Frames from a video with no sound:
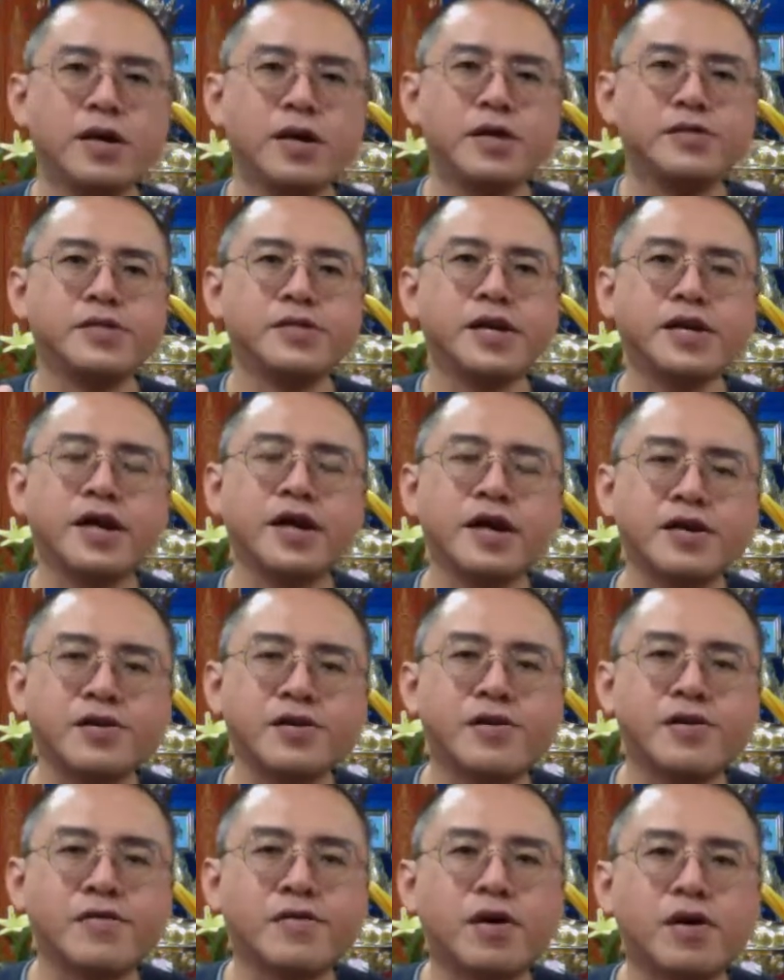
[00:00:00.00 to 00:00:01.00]
And that
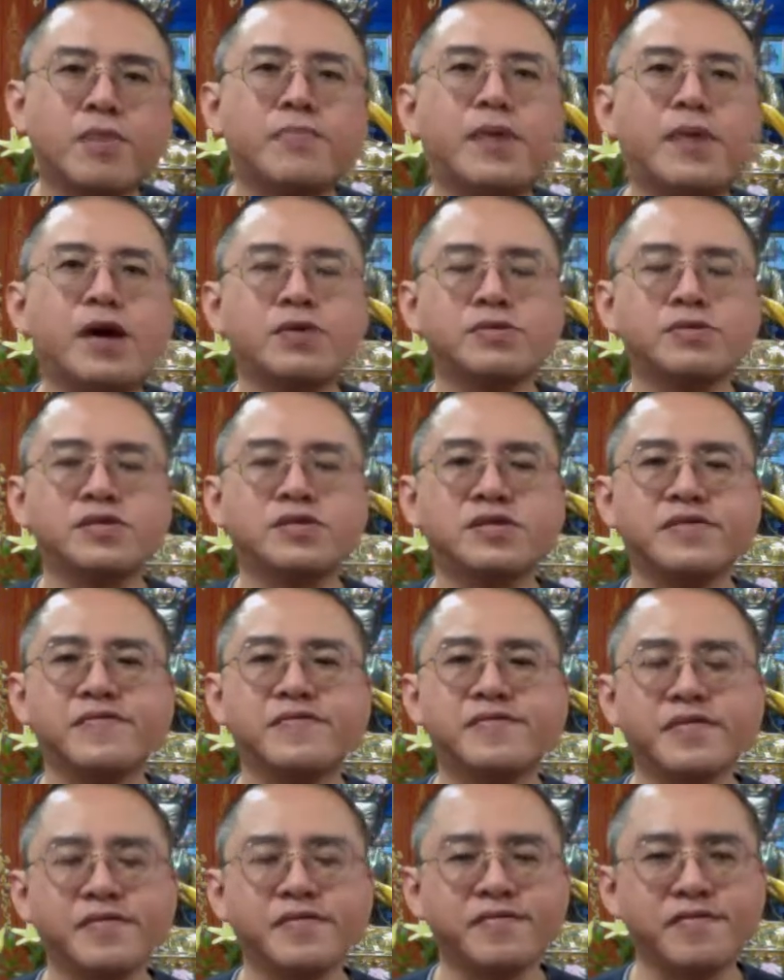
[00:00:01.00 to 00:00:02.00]
kind of
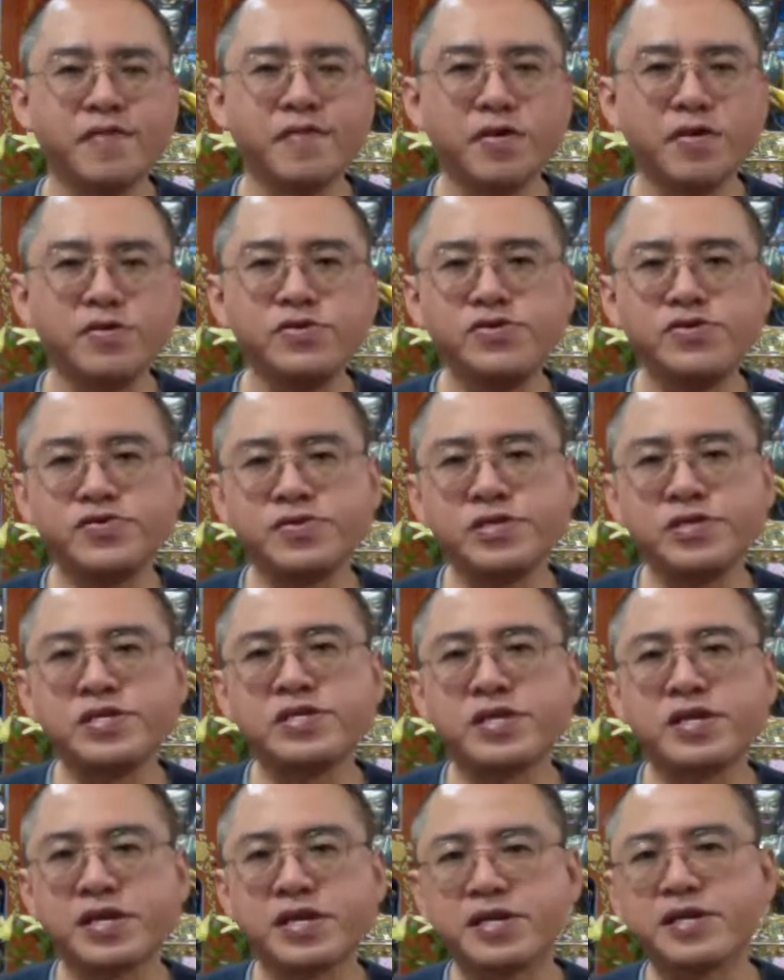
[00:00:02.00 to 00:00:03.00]
compulsive, involuntary
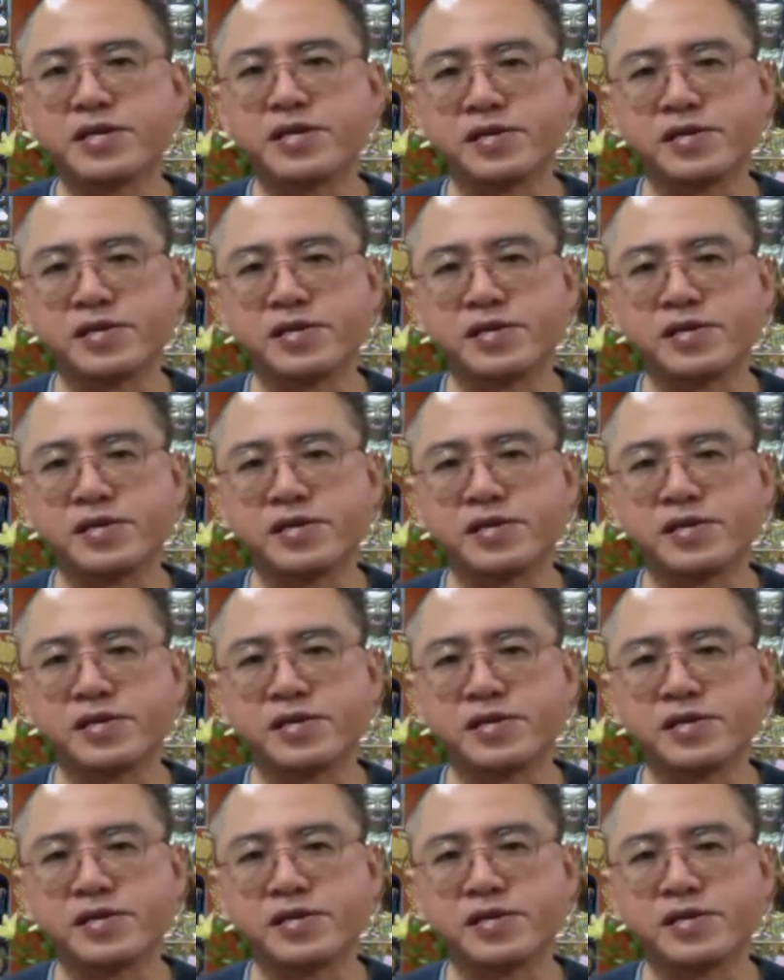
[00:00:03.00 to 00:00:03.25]
thinking,